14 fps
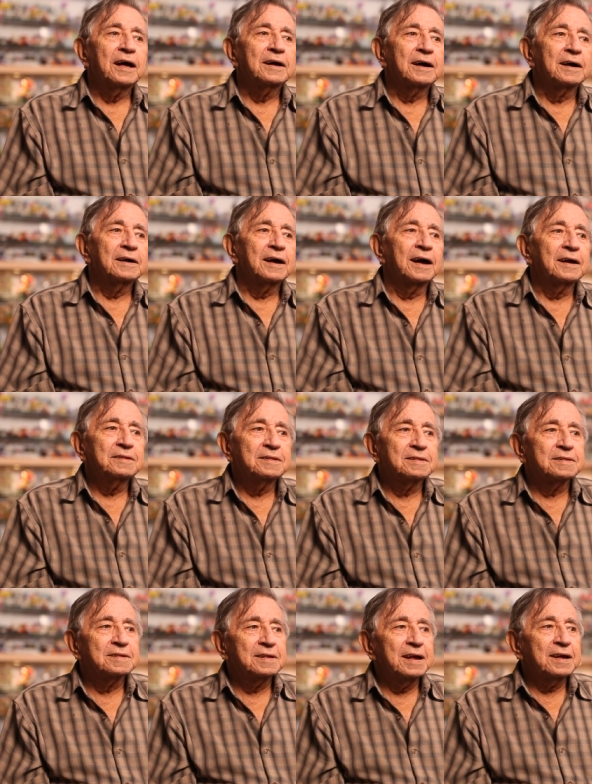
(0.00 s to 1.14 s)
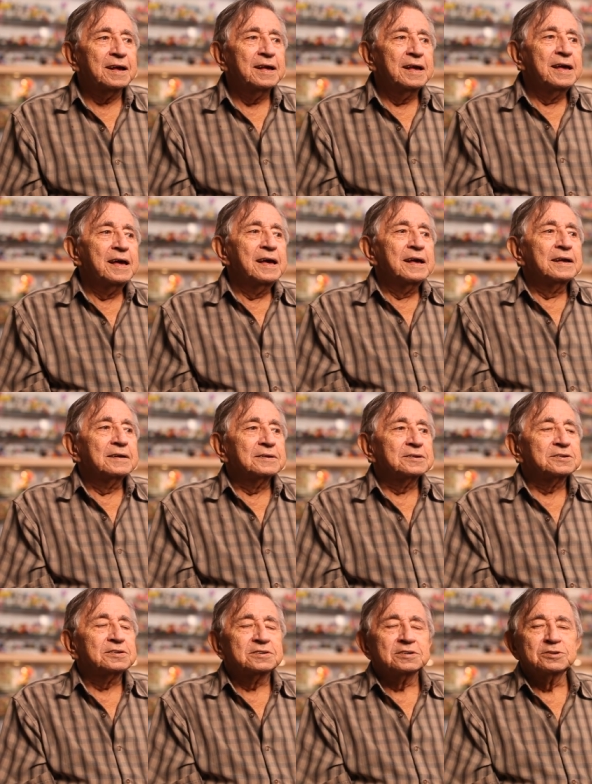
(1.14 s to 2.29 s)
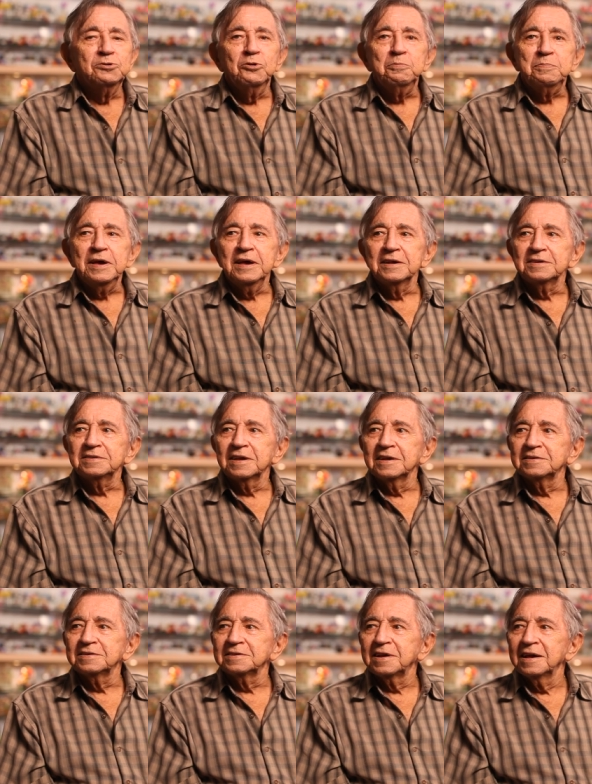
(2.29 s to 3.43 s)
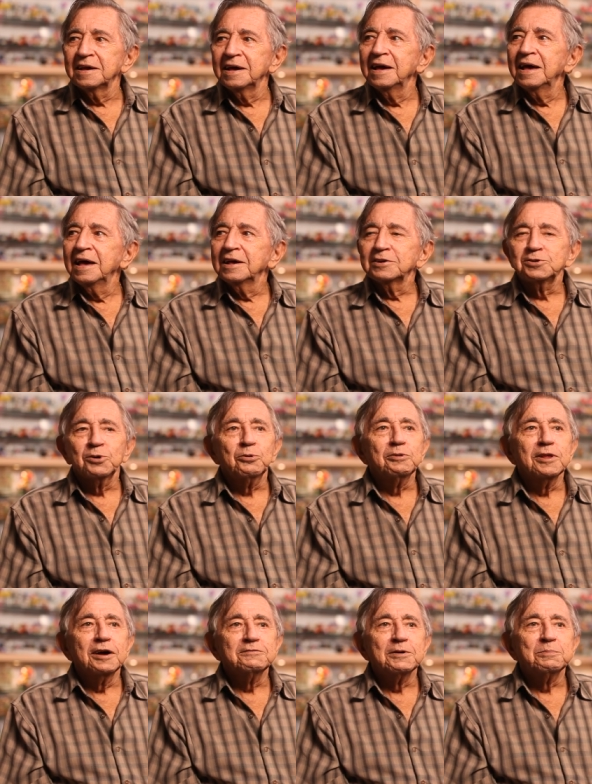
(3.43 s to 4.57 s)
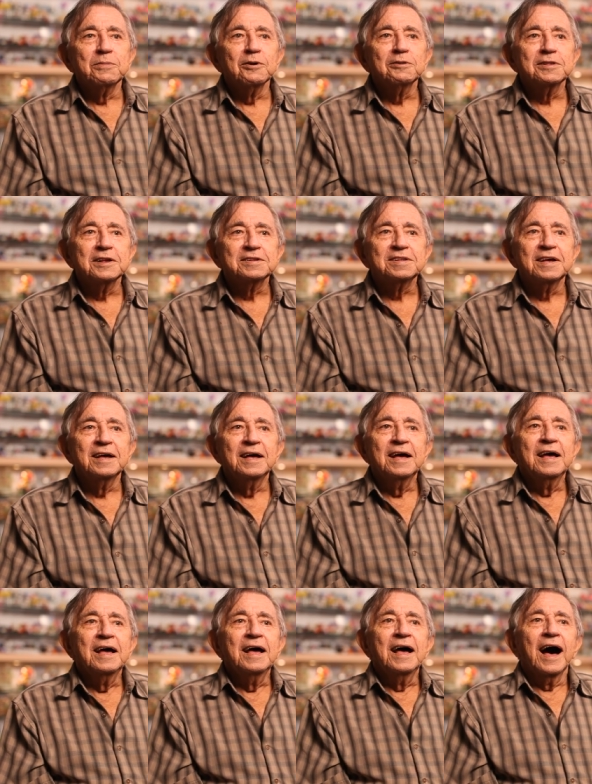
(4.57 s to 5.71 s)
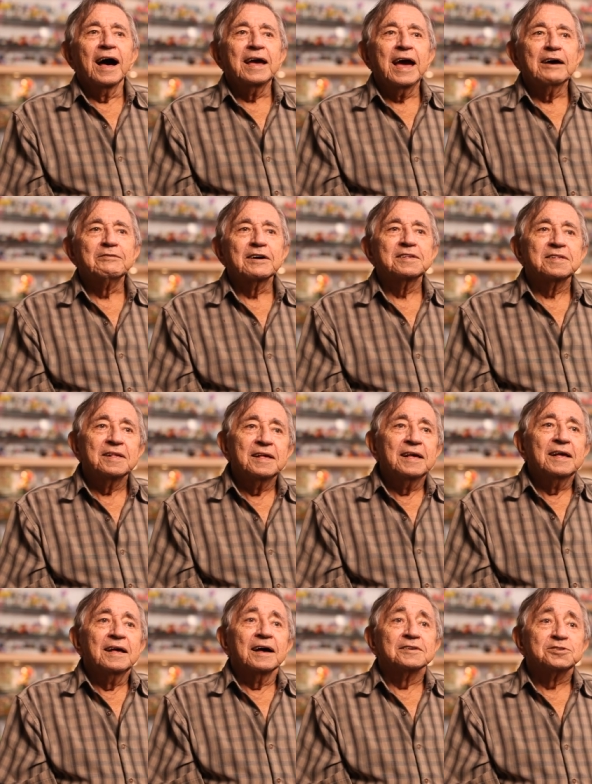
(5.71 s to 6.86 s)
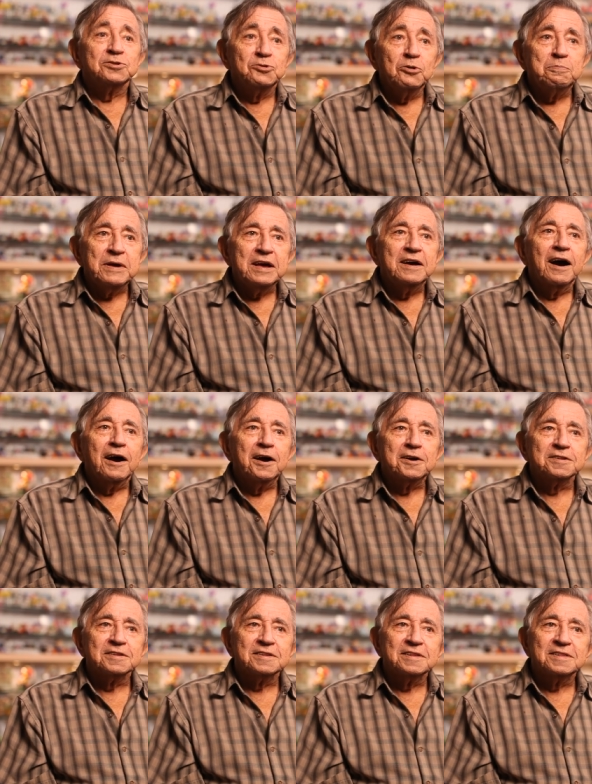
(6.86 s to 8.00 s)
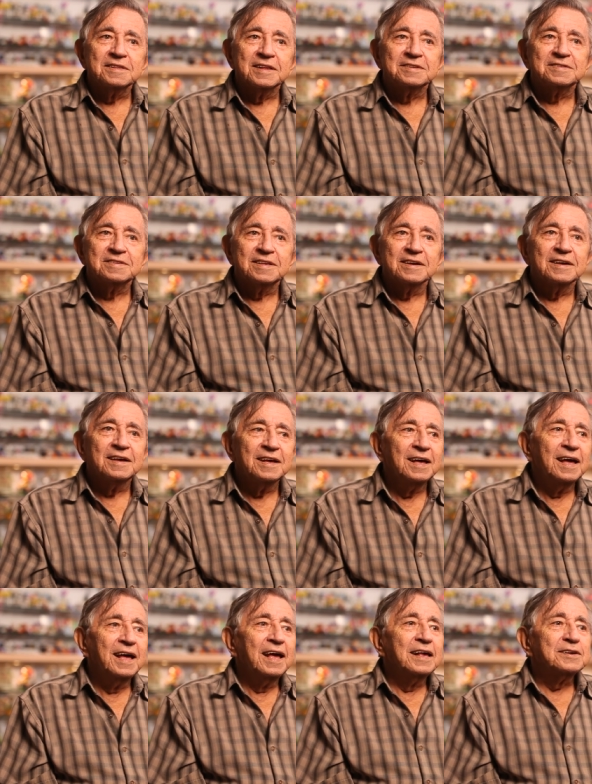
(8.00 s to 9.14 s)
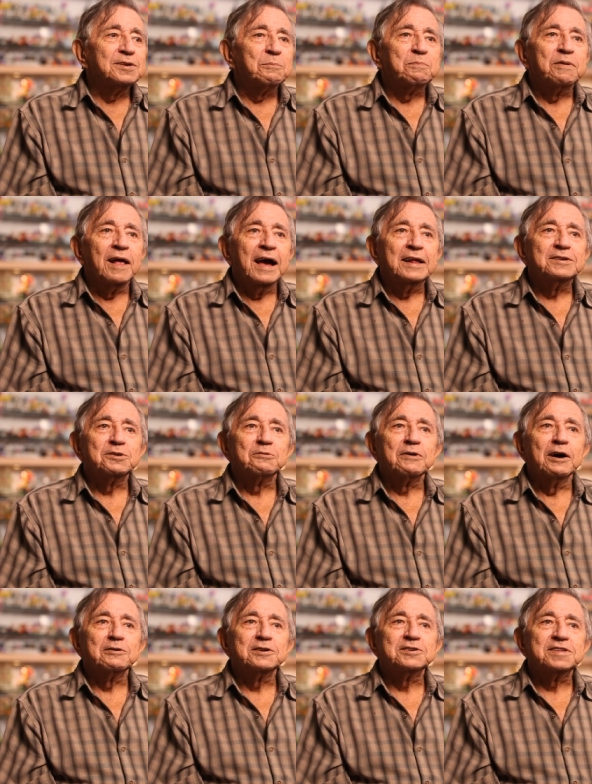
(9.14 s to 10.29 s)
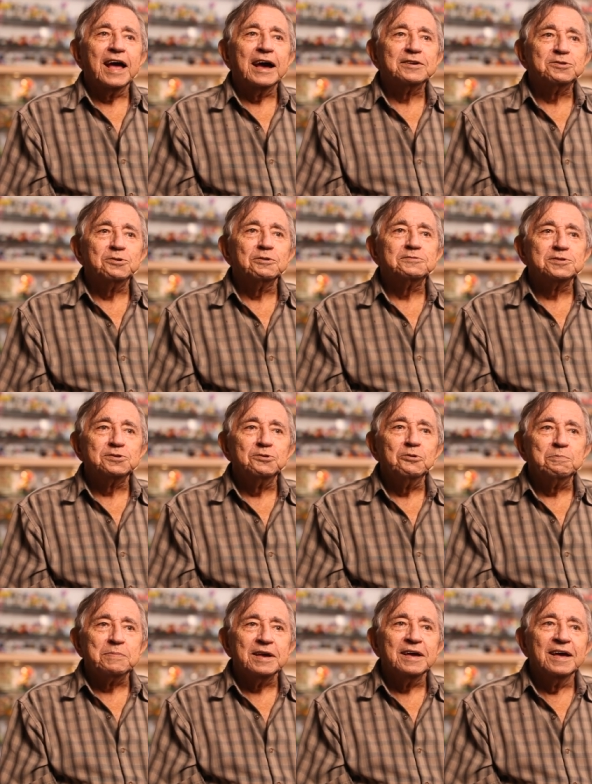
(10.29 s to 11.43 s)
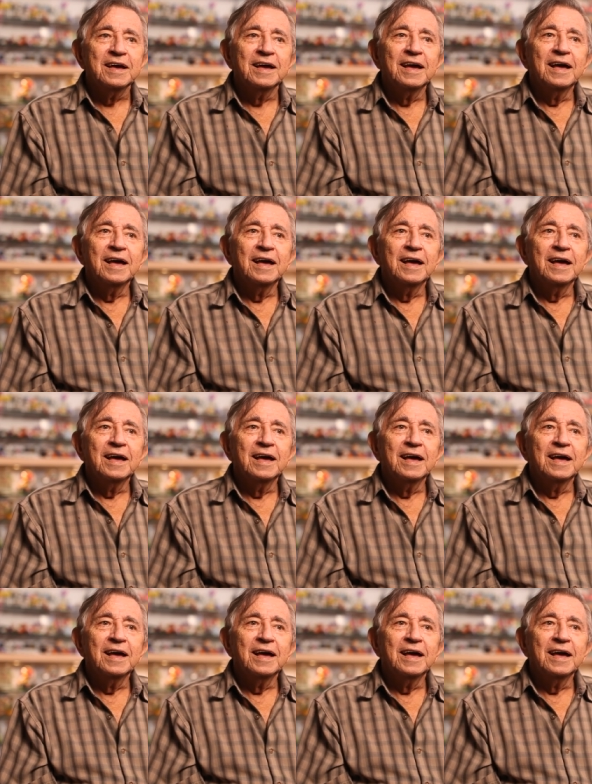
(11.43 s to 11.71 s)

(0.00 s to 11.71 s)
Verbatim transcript: I, I think Snoopy is, is so lovable that I have a, a Snoopy garden that uh, some plants around a statue of Snoopy.